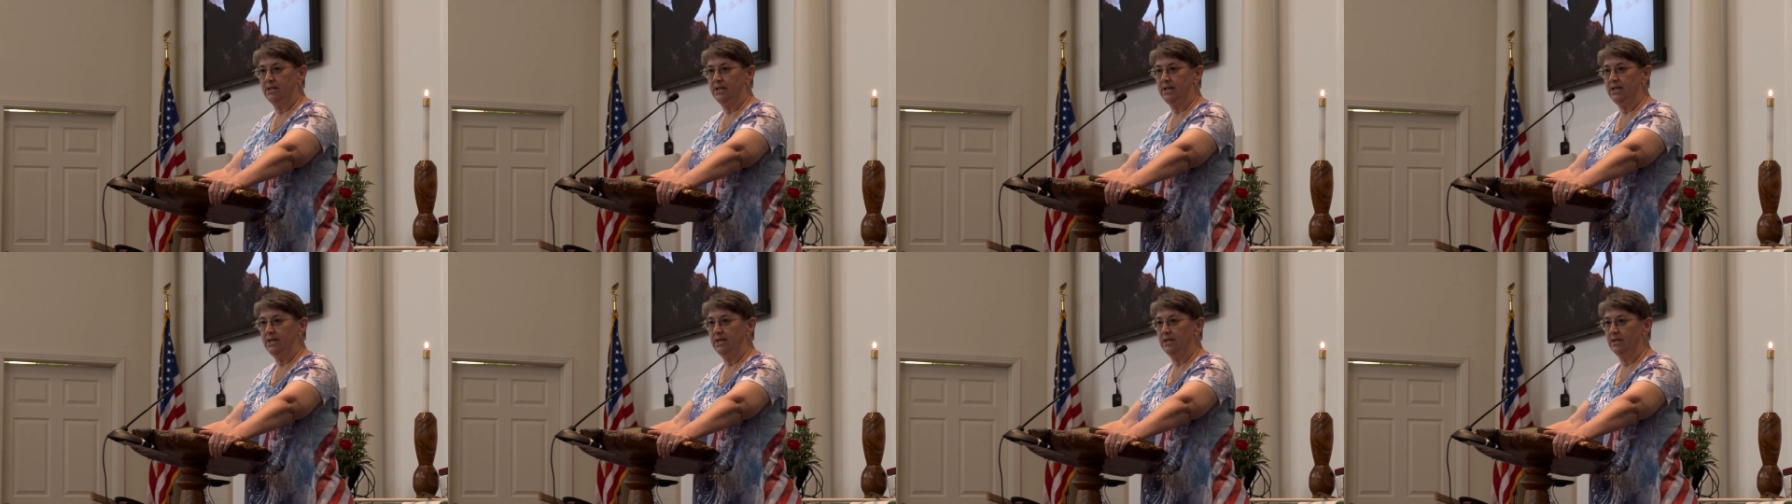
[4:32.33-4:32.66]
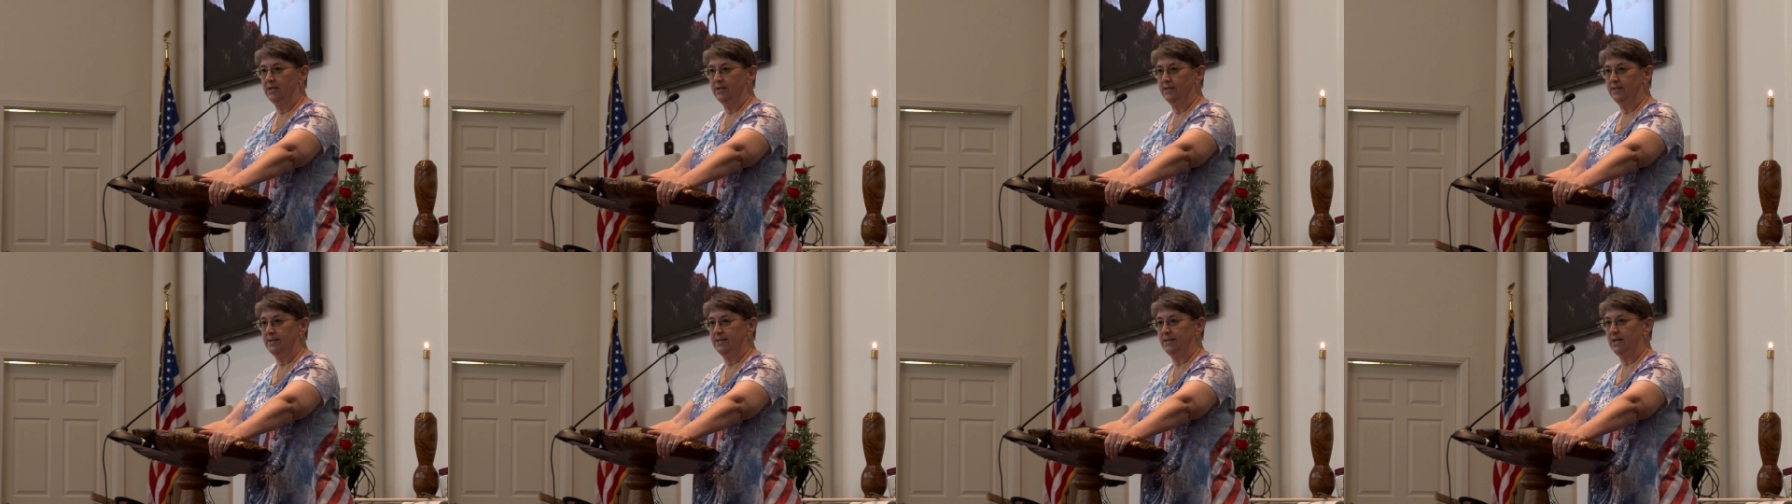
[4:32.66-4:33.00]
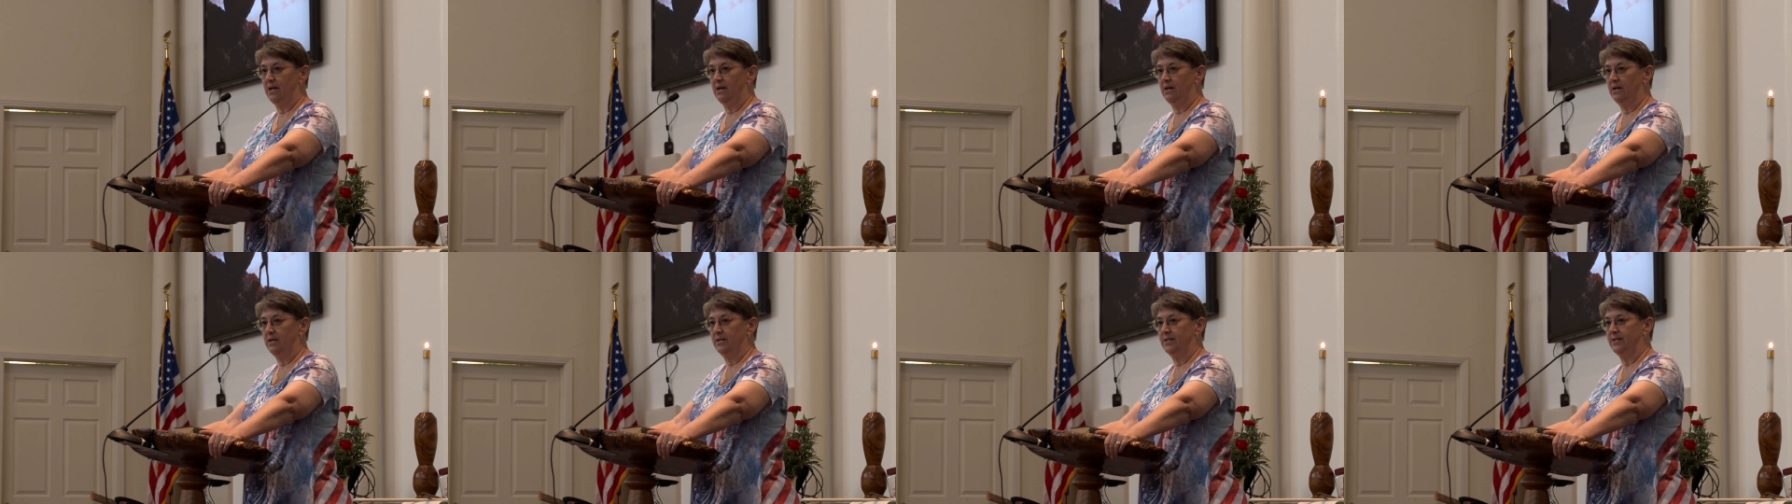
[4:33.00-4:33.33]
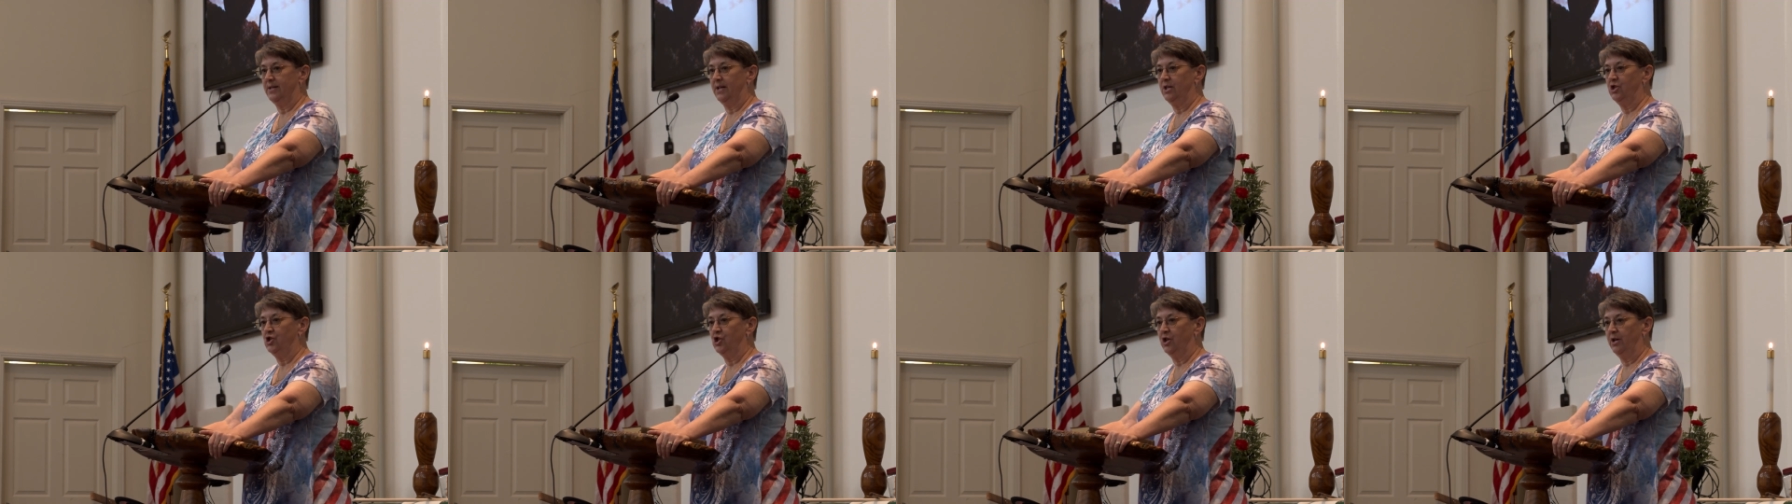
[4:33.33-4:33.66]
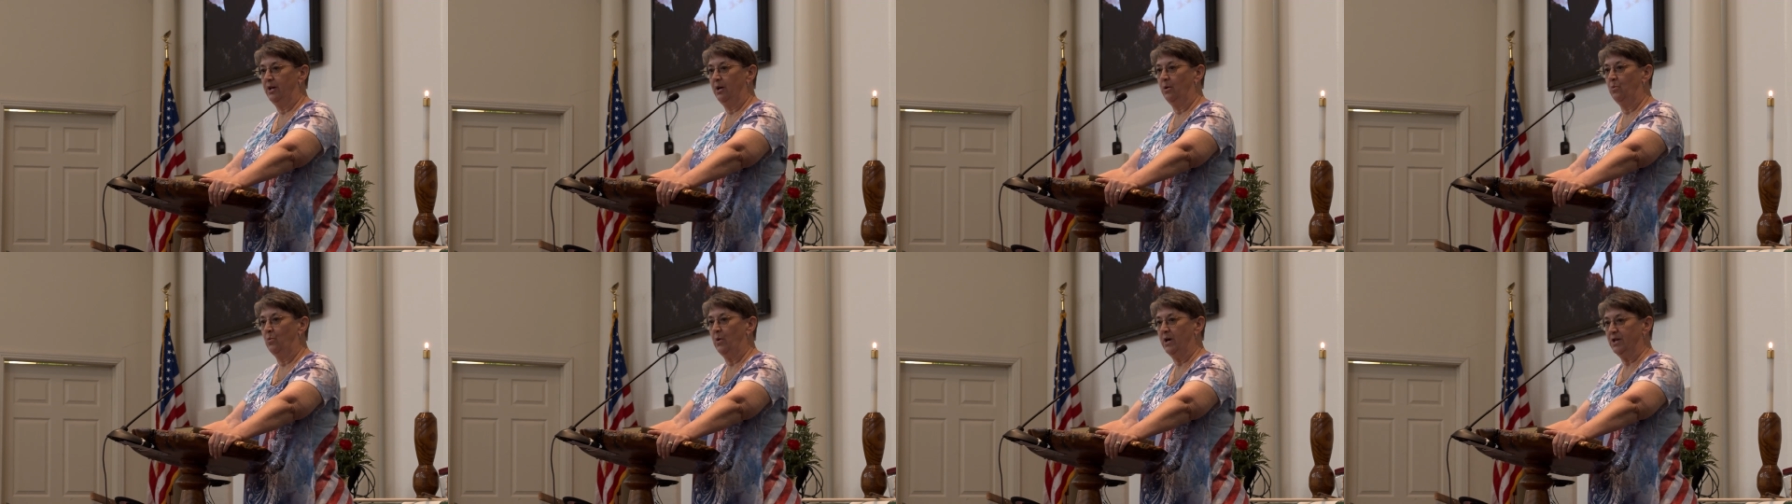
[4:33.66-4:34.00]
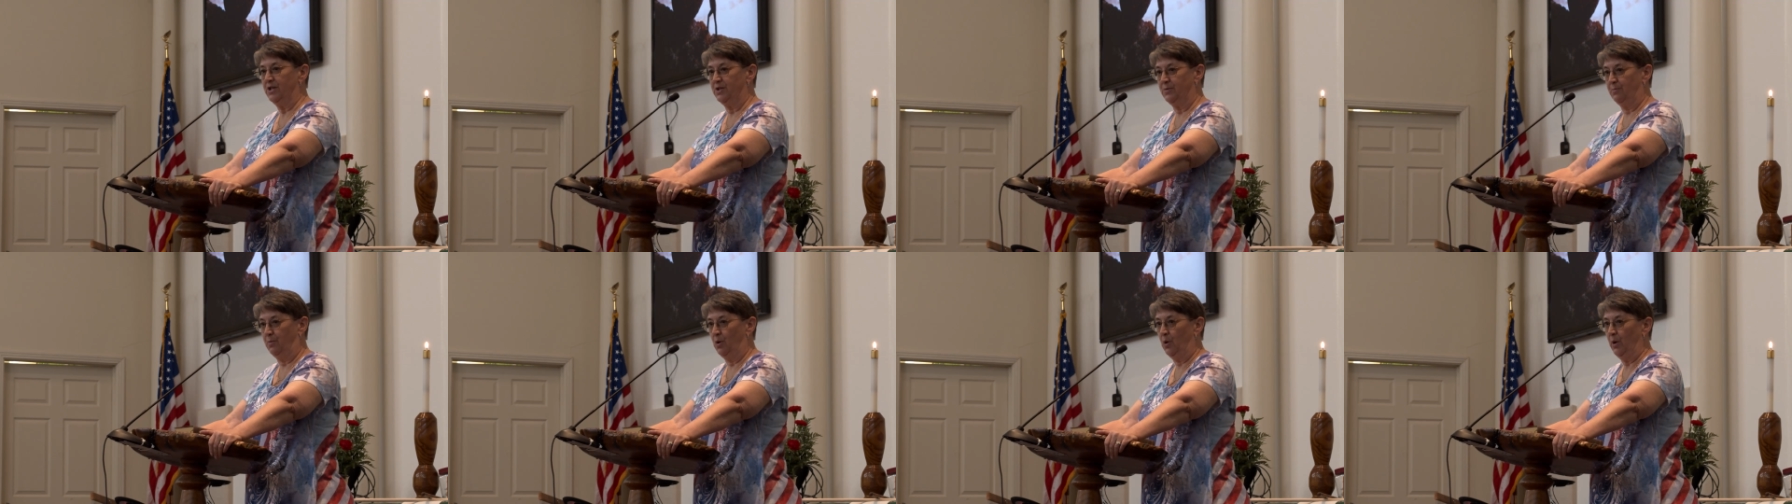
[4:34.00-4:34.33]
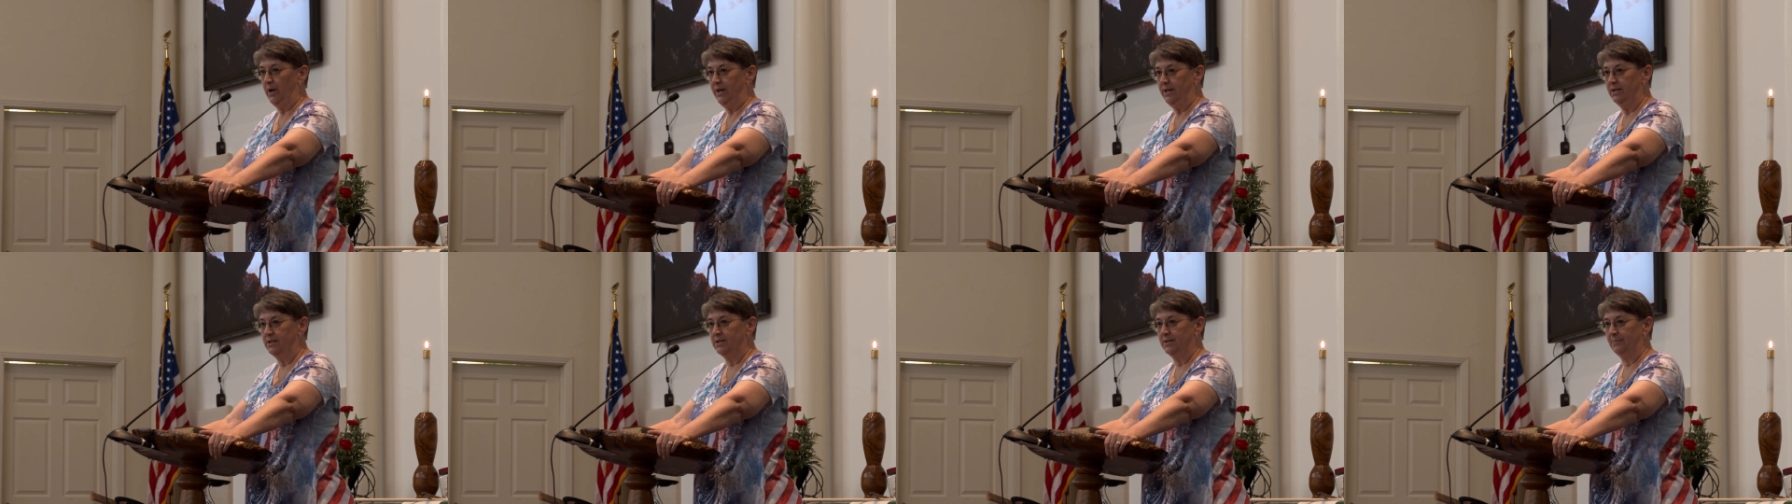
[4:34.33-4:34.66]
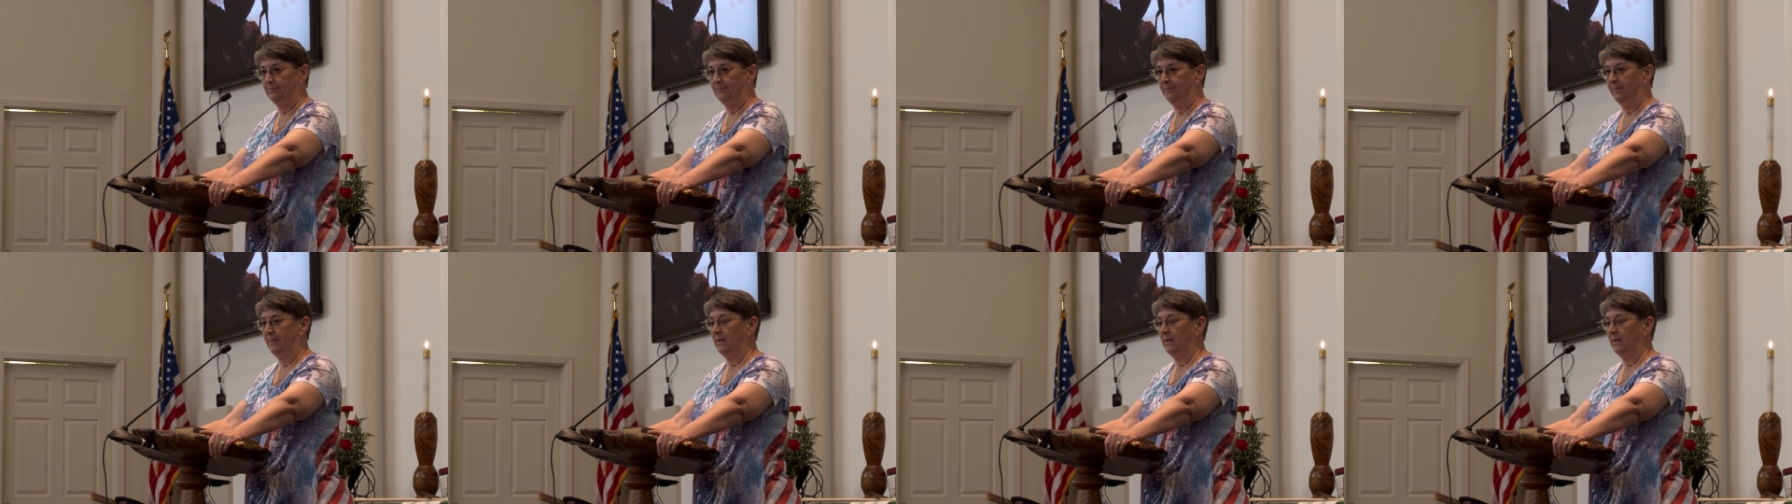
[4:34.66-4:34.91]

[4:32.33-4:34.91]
he is uh, stationed at West Point.